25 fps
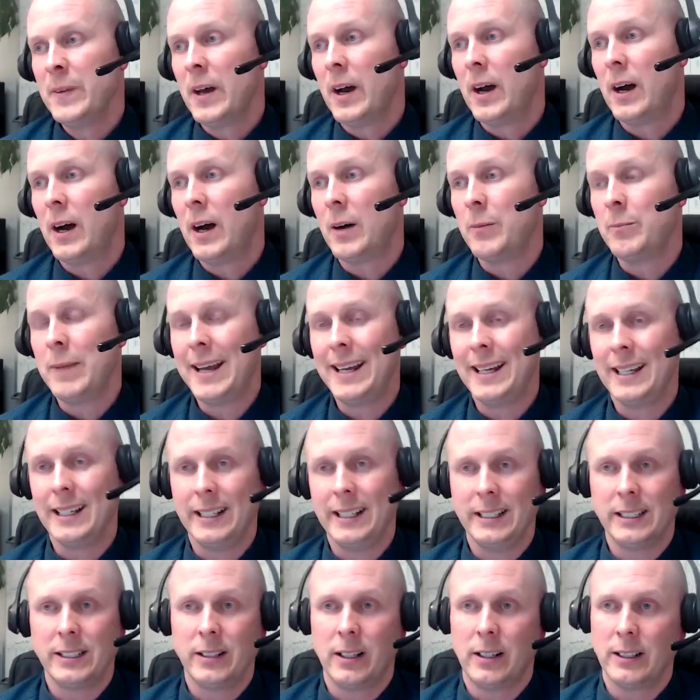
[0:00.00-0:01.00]

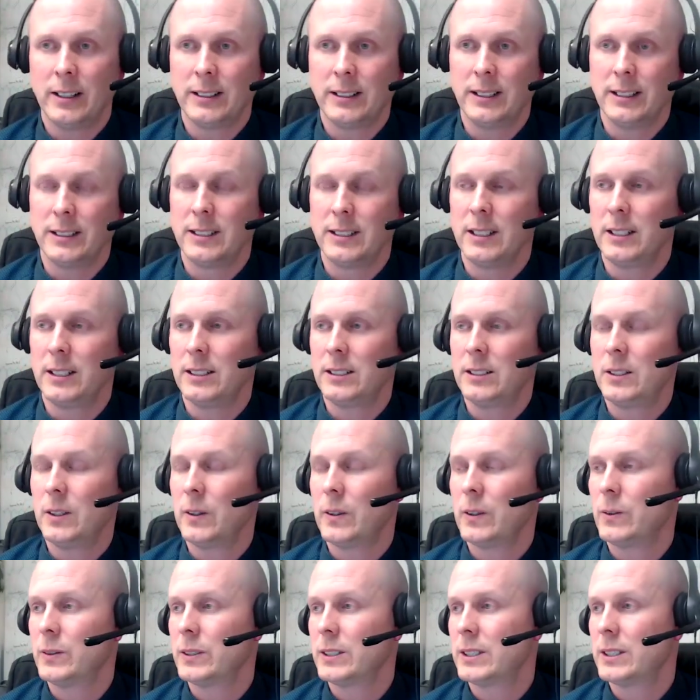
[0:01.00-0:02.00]
Manganese toxicity. So
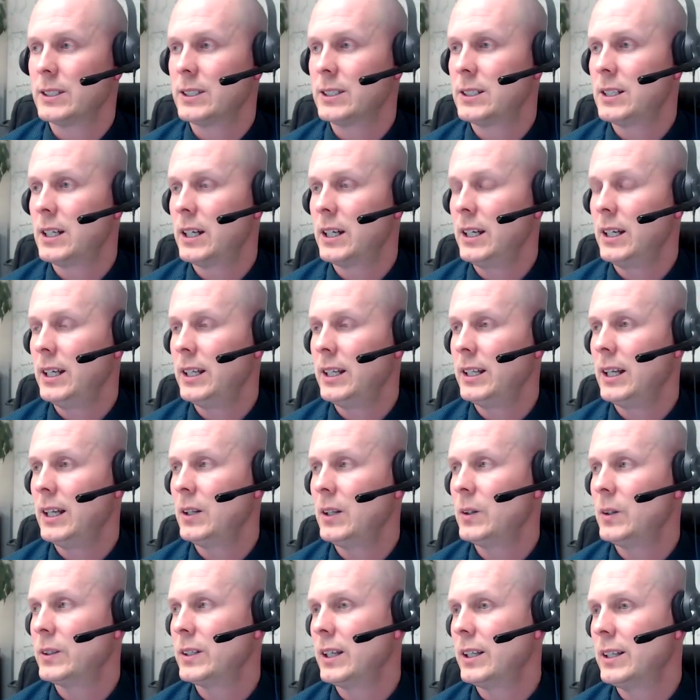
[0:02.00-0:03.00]
there was a study and they
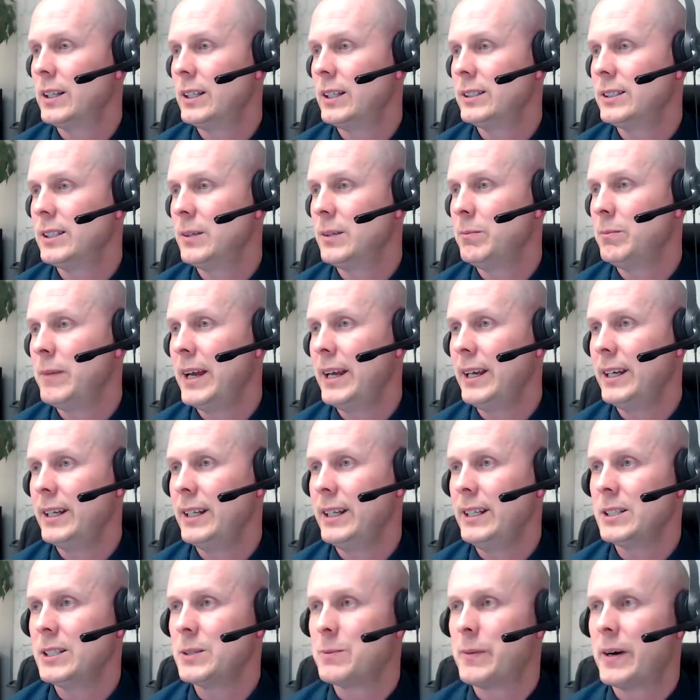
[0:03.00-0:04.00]
looked at this in
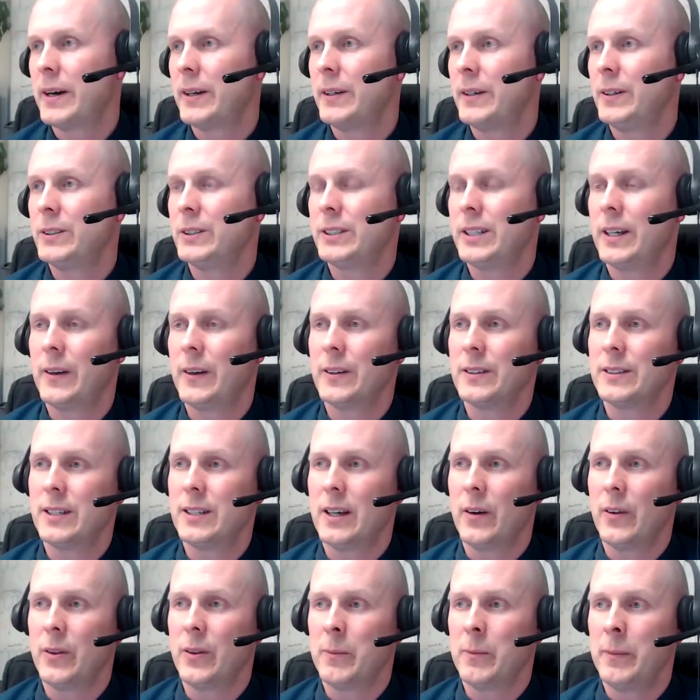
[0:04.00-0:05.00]
manganese miners down in
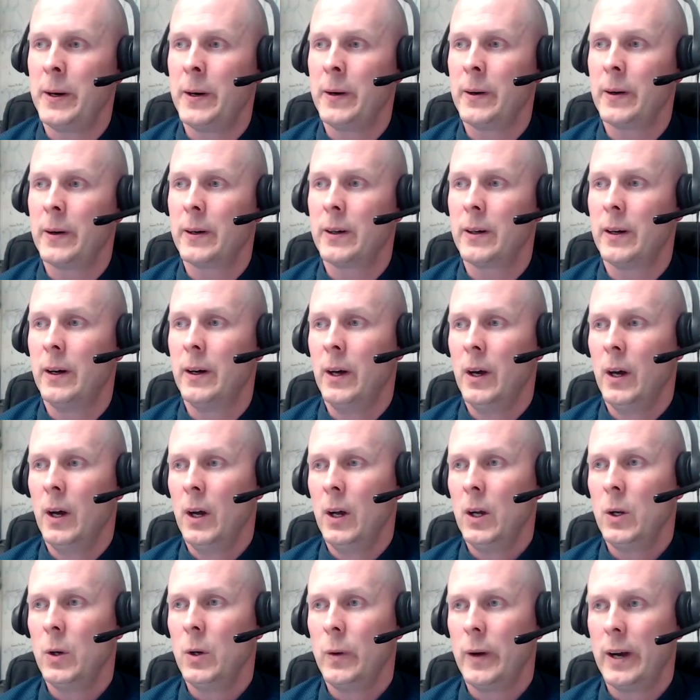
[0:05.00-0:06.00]
South America
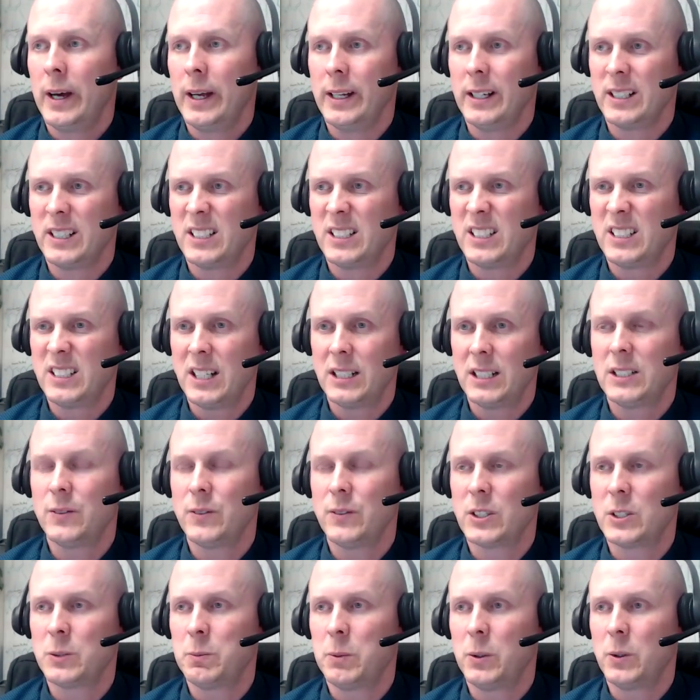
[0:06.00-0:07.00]
who had extensive
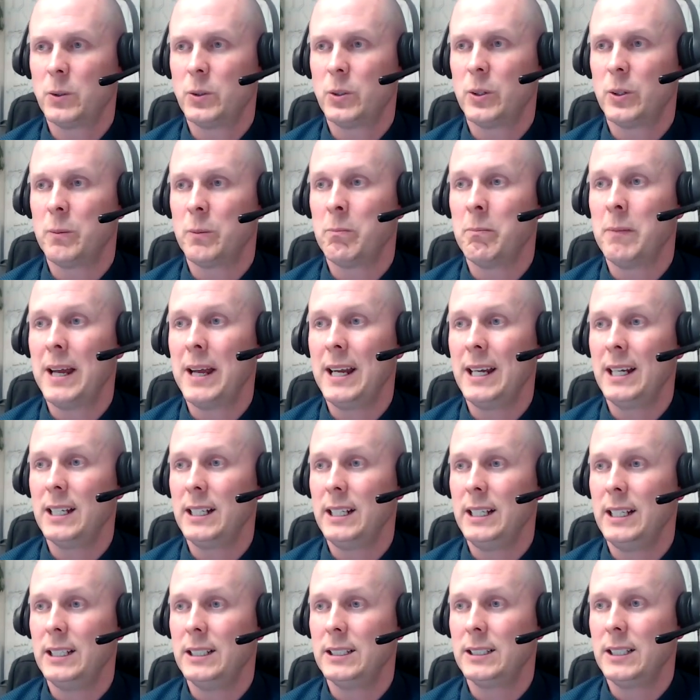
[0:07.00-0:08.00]
exposure to
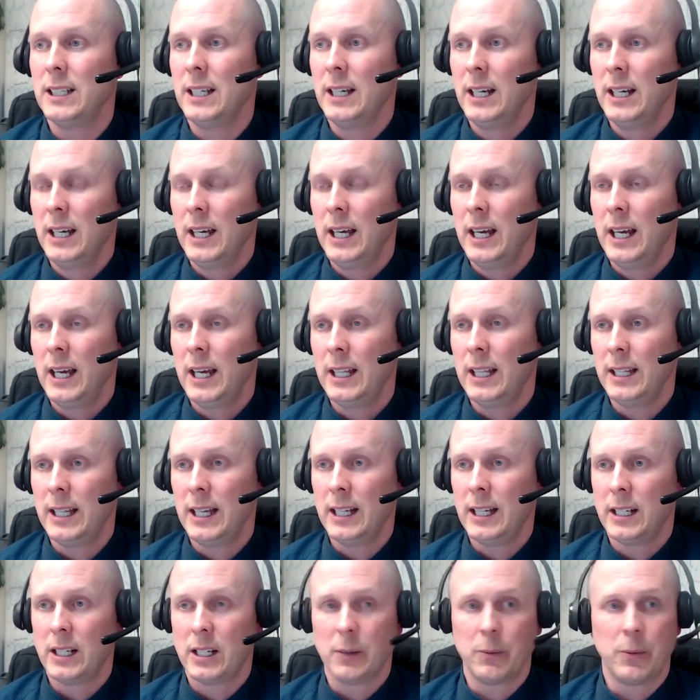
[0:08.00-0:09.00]
manganese, and they
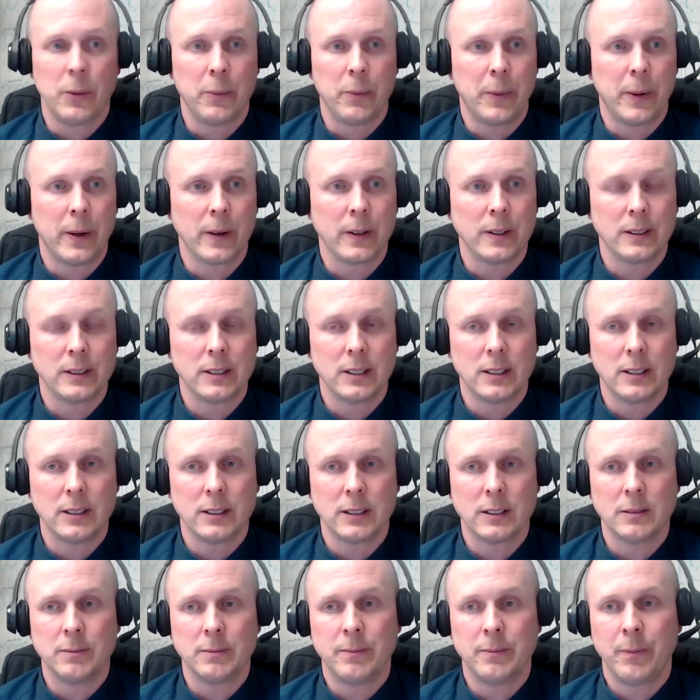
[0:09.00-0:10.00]
ended up with
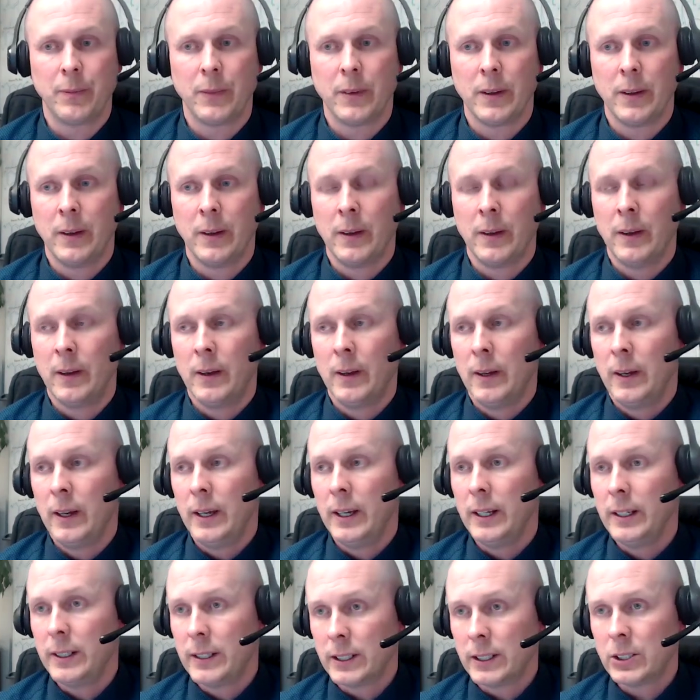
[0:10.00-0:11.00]
Parkinsonism.
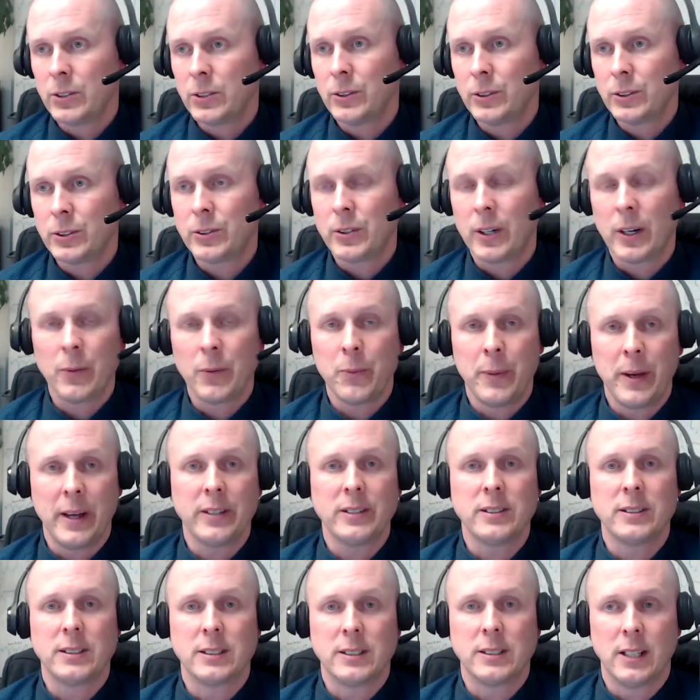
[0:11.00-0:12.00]
Industrial strength
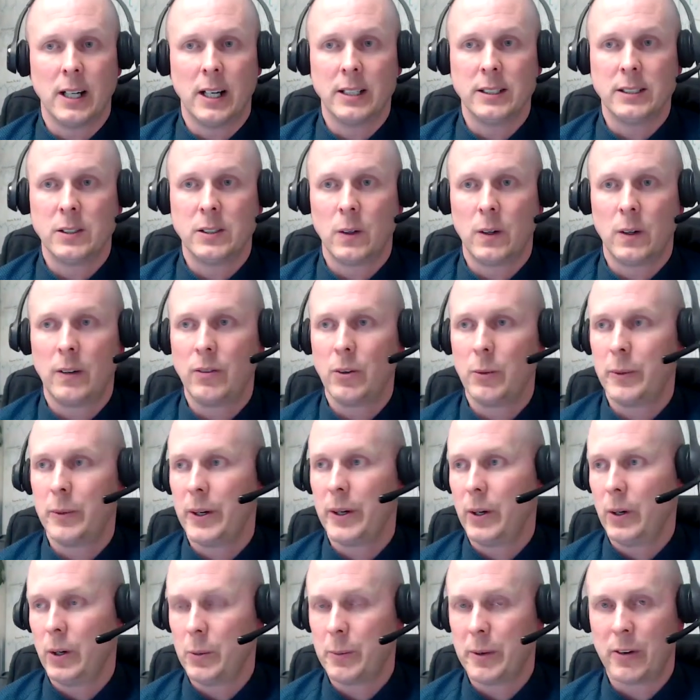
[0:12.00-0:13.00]
pesticides. So everybody
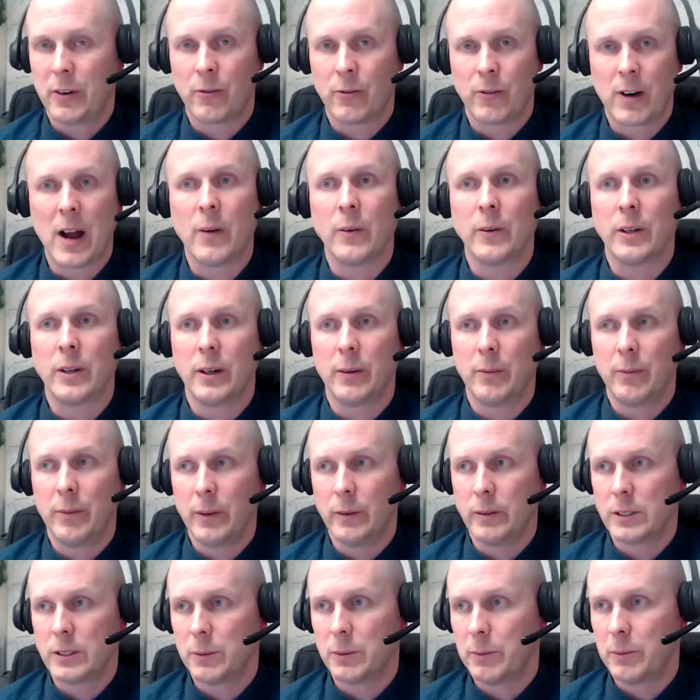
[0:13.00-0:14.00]
heard about Roundup.
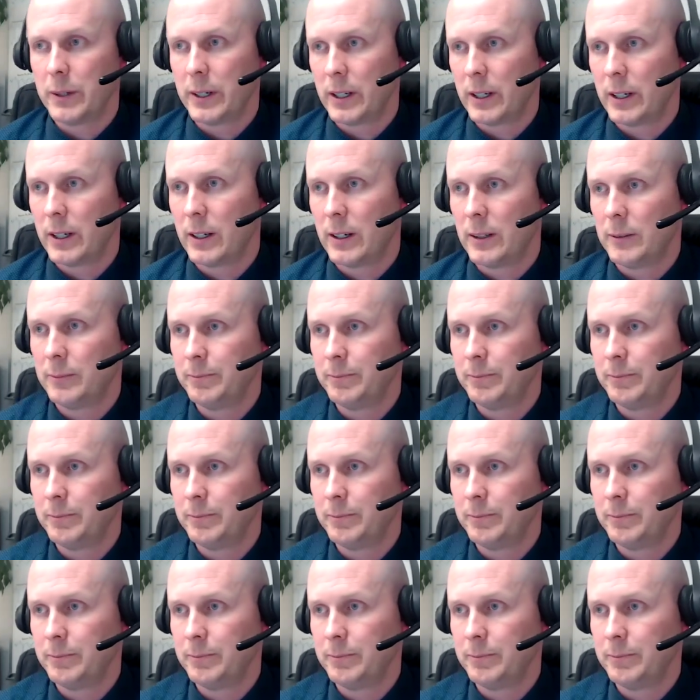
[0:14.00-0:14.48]
There was a big